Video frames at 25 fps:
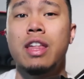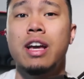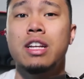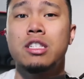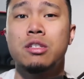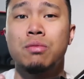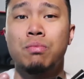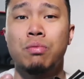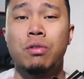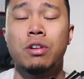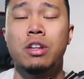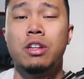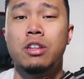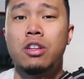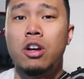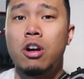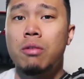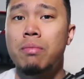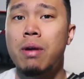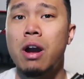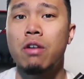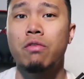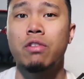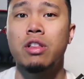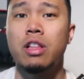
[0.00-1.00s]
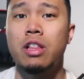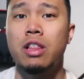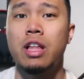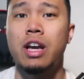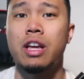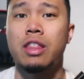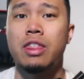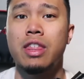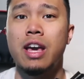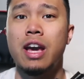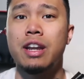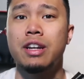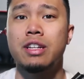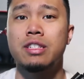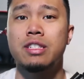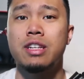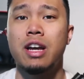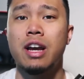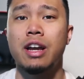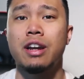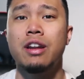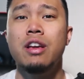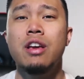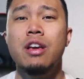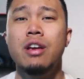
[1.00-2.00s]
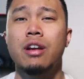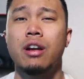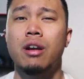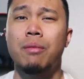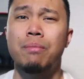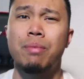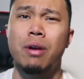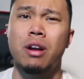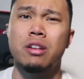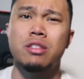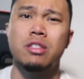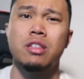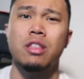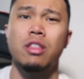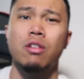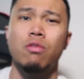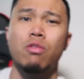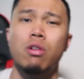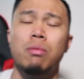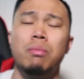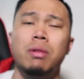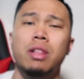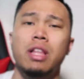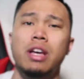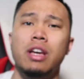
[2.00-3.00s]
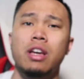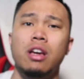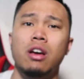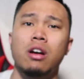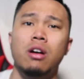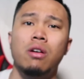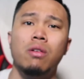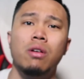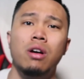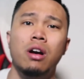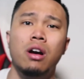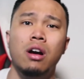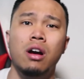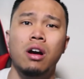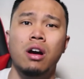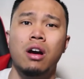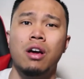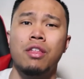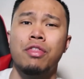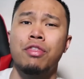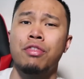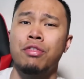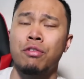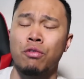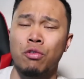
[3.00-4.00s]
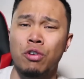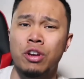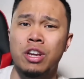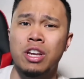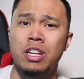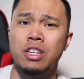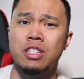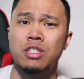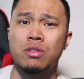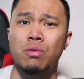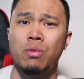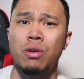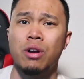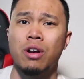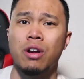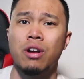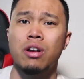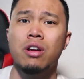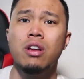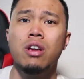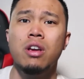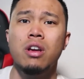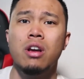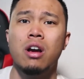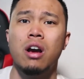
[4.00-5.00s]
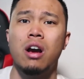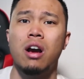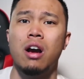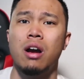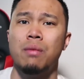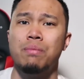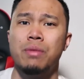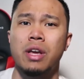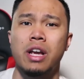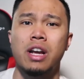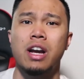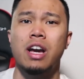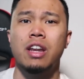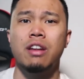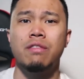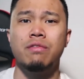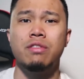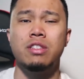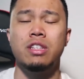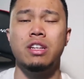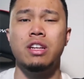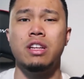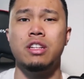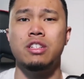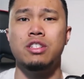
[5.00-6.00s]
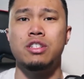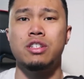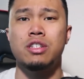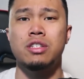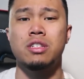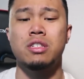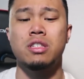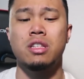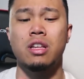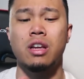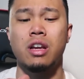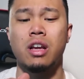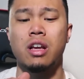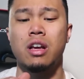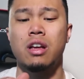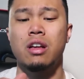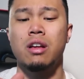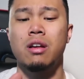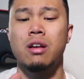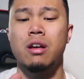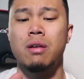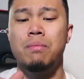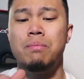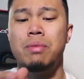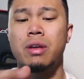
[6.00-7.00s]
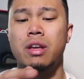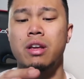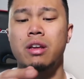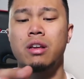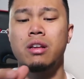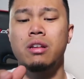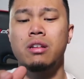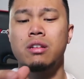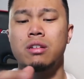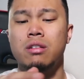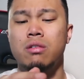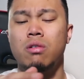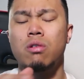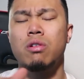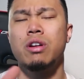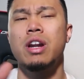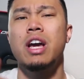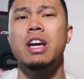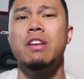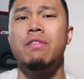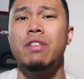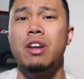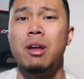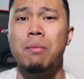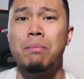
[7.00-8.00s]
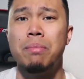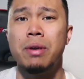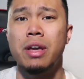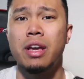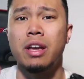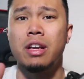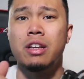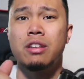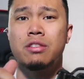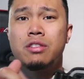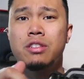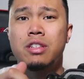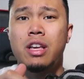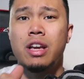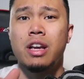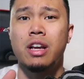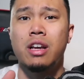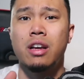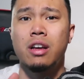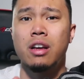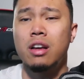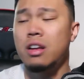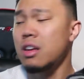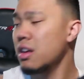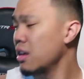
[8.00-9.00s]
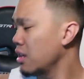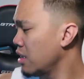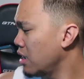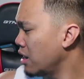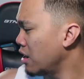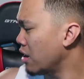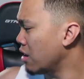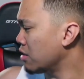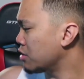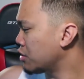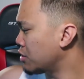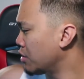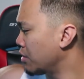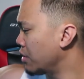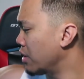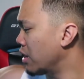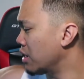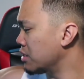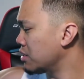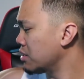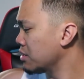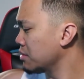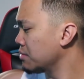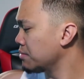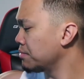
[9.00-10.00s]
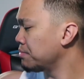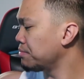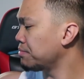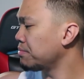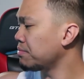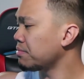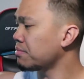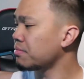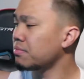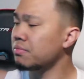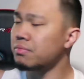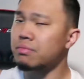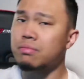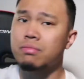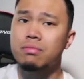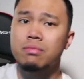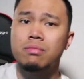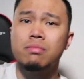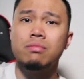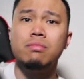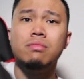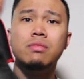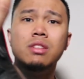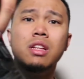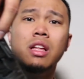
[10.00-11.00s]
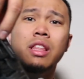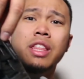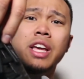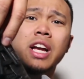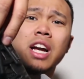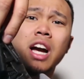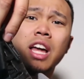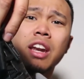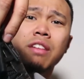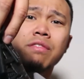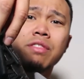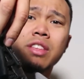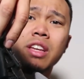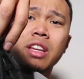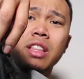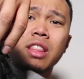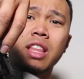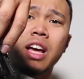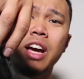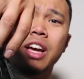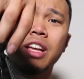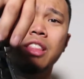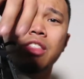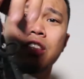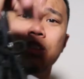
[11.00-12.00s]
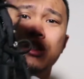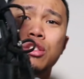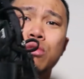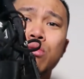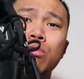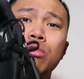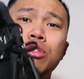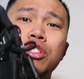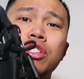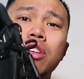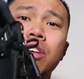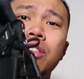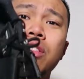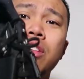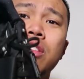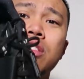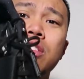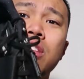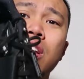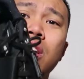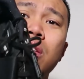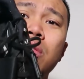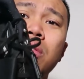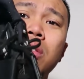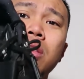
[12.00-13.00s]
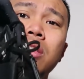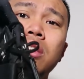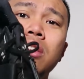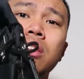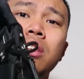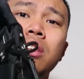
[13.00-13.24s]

That's pretty dope. I really like that design compared to the Romaleo 3s, where they kind of did just like a big, or not even a big, it was like a, here, I'll show you guys. They kind of did like the swoosh on the toe.